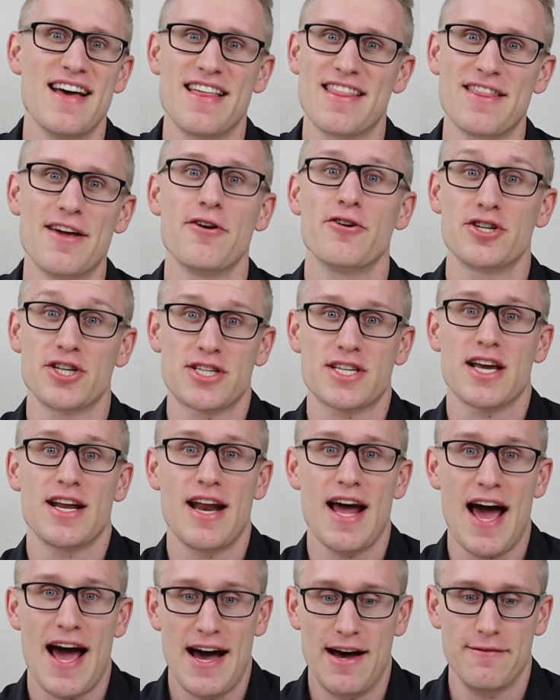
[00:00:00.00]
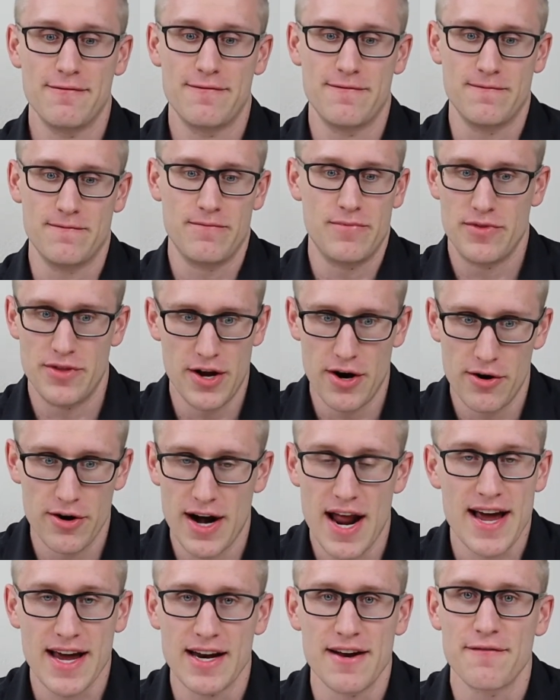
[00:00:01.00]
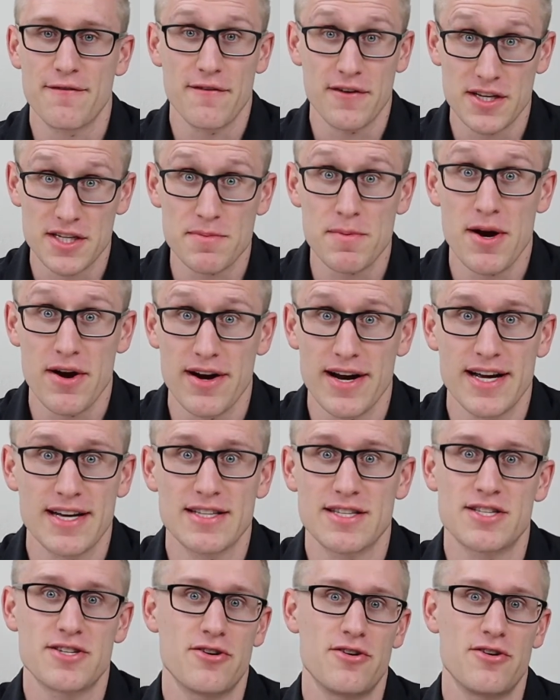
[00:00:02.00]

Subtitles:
They're just going to have their negative experience,